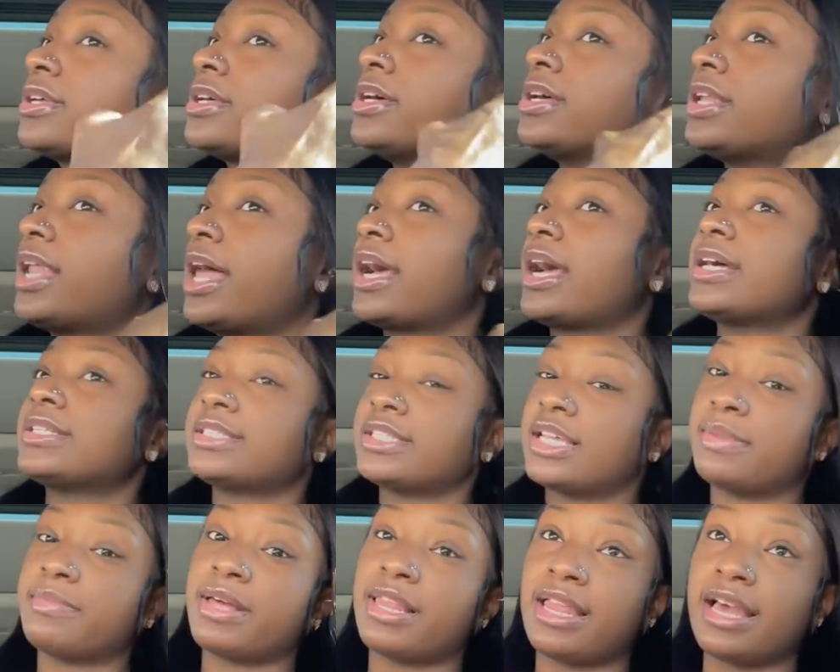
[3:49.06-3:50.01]
Like I
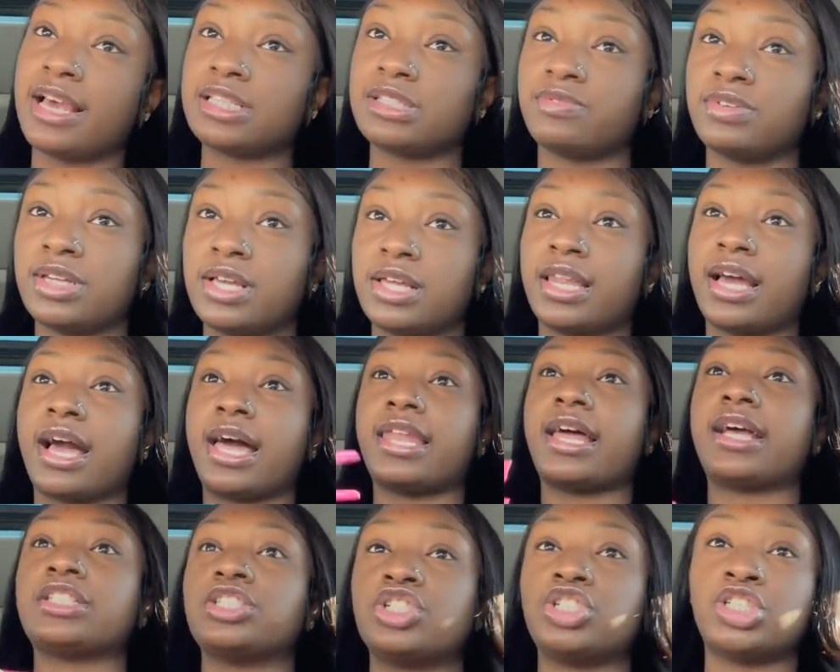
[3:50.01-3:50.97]
said in my last video, like I
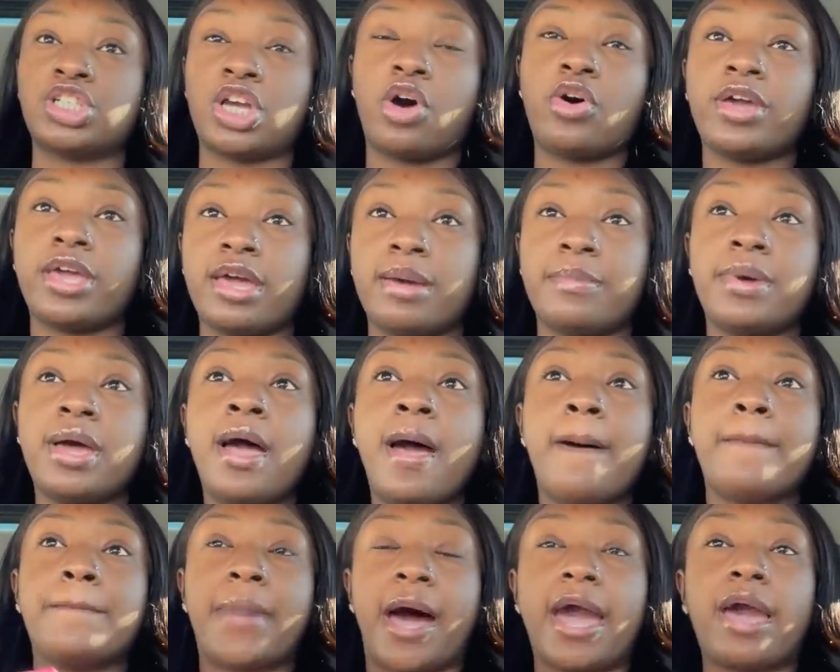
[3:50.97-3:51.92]
like to show him
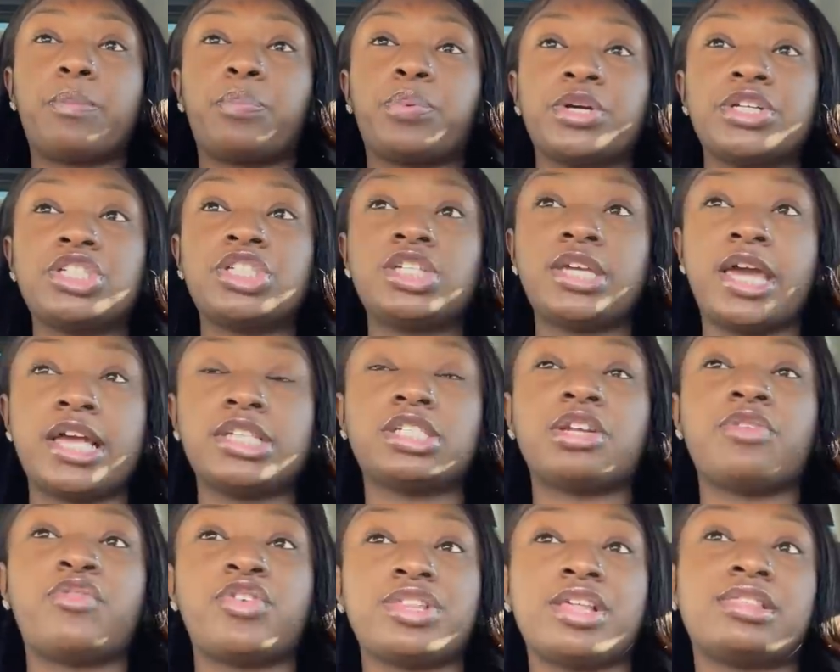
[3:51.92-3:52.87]
my
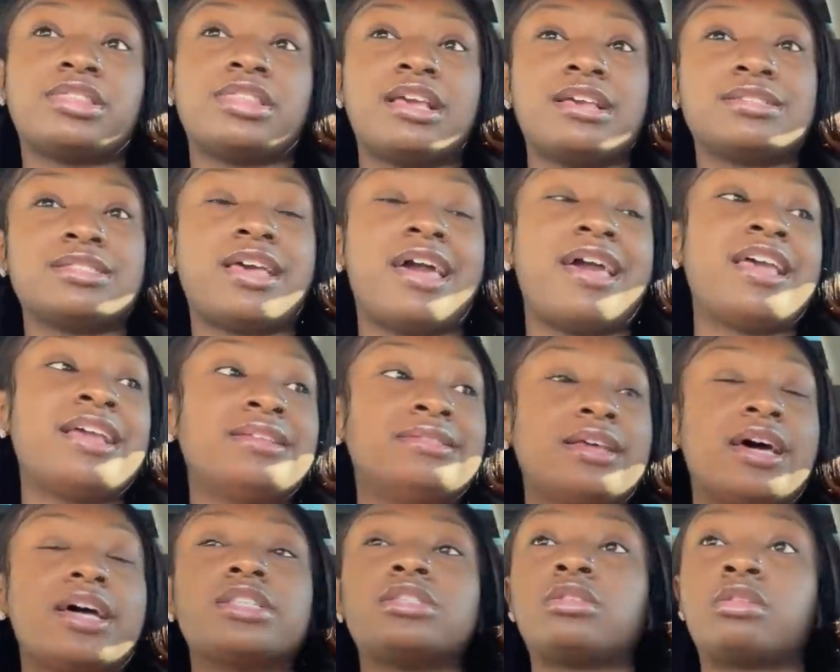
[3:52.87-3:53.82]
appreciation for the things that he
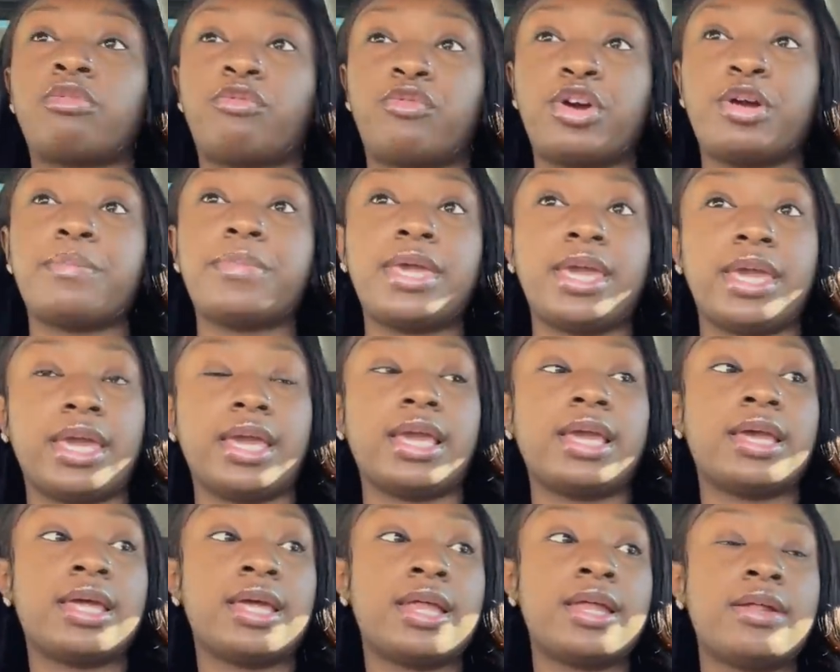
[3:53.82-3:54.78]
does for me.
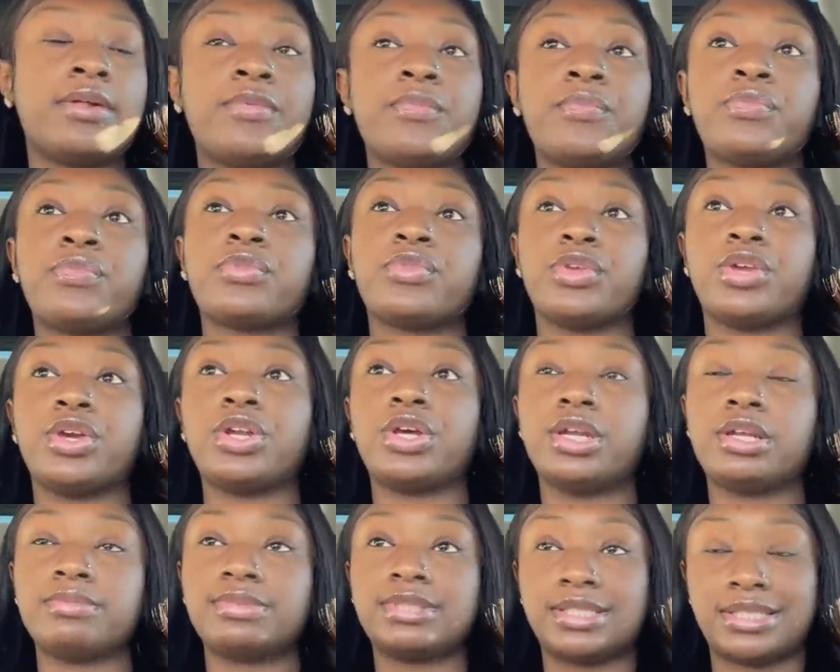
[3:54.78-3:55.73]
You know
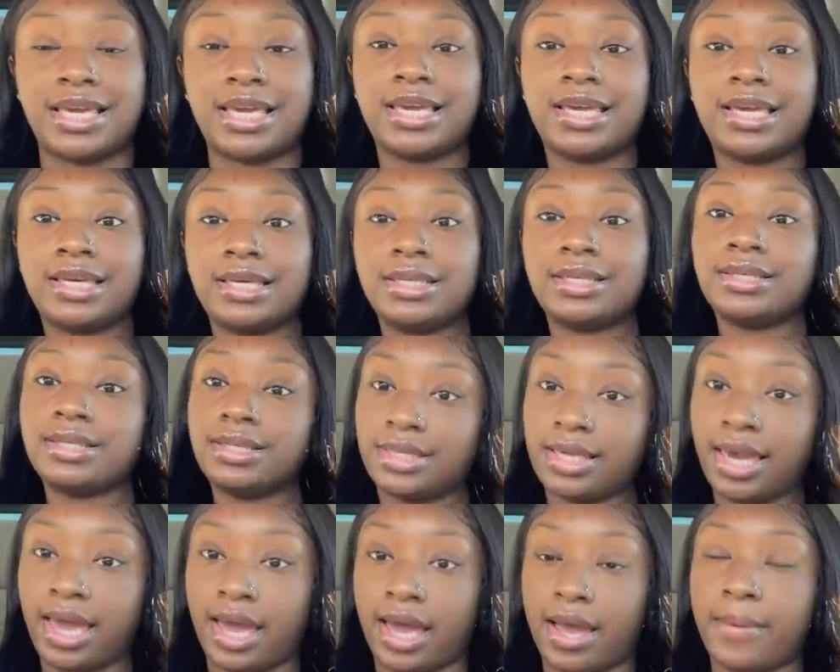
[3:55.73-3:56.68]
what I'm saying?
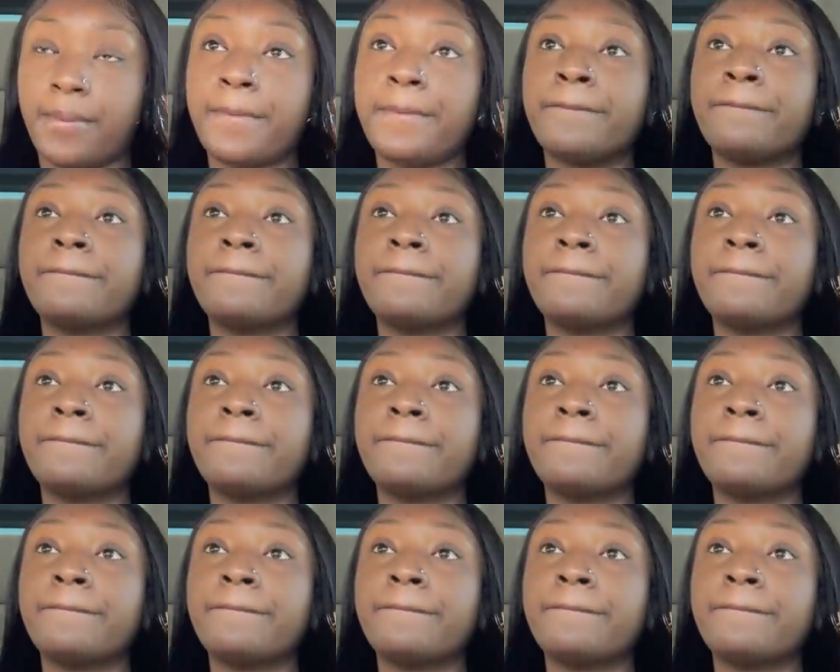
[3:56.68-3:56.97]
Yeah.